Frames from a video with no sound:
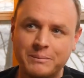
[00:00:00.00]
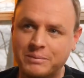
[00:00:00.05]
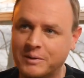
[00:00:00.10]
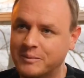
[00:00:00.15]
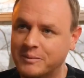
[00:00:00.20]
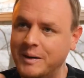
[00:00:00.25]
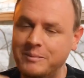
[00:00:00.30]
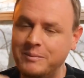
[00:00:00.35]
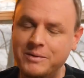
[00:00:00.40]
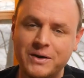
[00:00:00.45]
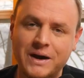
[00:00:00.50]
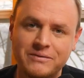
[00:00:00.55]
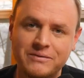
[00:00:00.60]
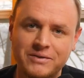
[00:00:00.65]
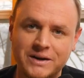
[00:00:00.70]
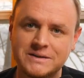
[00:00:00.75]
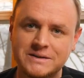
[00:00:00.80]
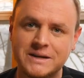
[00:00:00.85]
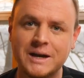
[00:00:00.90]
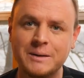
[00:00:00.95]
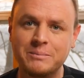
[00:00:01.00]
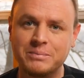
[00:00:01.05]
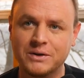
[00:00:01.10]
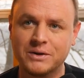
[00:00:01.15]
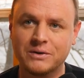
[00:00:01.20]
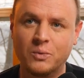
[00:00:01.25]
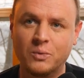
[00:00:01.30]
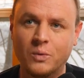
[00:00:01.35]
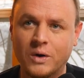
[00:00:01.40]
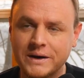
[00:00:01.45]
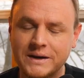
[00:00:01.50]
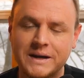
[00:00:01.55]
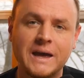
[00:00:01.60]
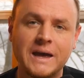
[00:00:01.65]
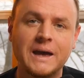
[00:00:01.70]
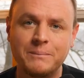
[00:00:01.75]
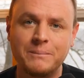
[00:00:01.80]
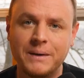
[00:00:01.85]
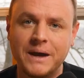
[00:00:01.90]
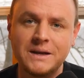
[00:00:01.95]
Or maybe you have an example of one
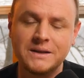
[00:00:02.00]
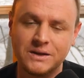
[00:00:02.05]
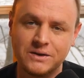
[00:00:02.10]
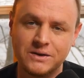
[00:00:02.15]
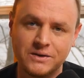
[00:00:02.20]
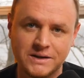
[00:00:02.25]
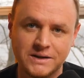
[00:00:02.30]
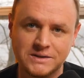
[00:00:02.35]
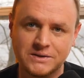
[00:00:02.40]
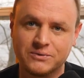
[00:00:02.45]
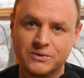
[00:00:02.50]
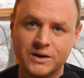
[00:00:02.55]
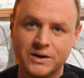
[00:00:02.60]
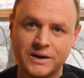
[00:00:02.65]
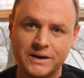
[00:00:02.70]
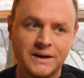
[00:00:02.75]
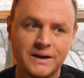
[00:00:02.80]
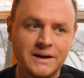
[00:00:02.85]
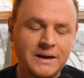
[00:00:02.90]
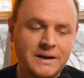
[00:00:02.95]
campaign that you guys have run